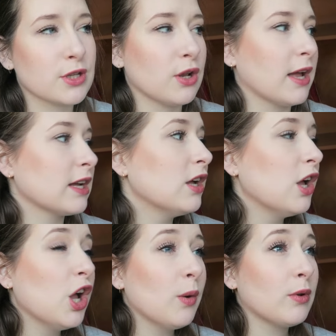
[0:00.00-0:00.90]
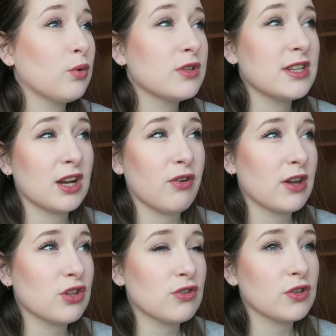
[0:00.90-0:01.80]
So like when all the
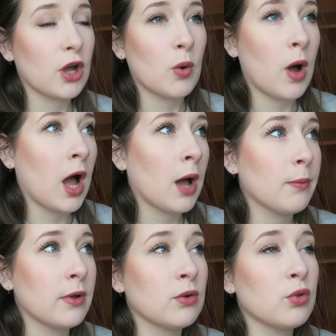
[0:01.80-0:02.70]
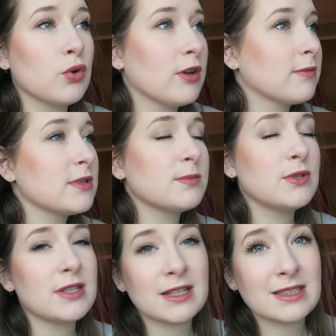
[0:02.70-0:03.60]
decorations go up and all the Christmas
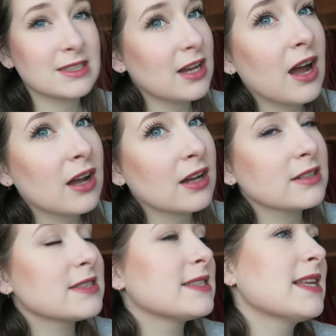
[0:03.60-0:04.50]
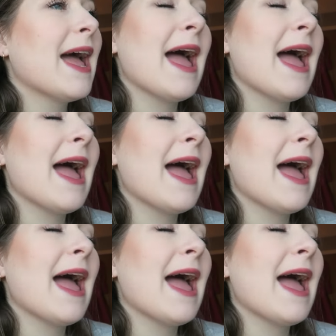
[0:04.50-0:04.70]
music starts